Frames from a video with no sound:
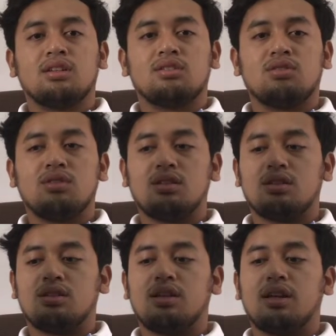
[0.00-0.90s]
So is
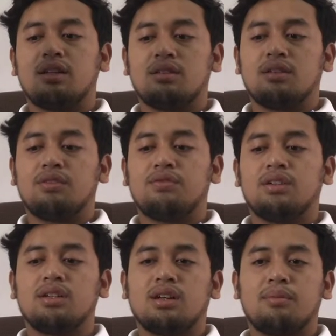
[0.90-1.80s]
that if
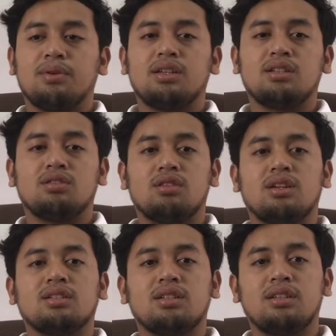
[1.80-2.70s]
the company is
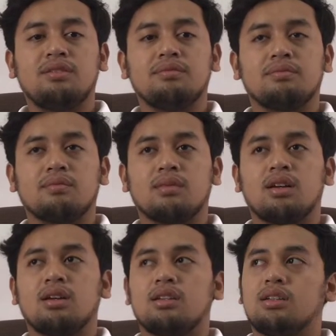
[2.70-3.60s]
non-resident,
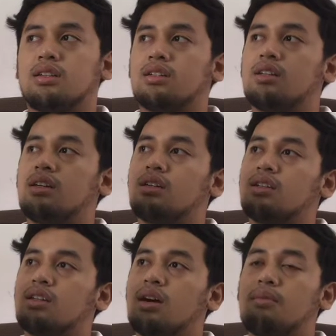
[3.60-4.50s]
the
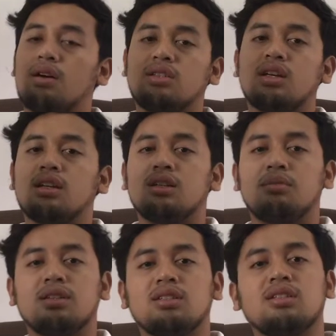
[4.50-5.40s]
income outside the
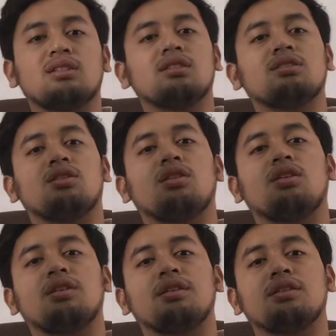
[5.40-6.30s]
Malaysia is
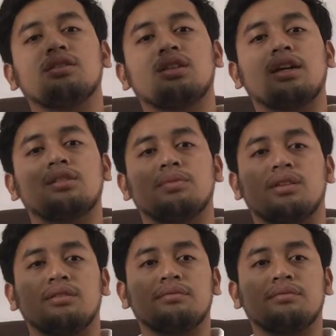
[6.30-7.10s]
not chargeable.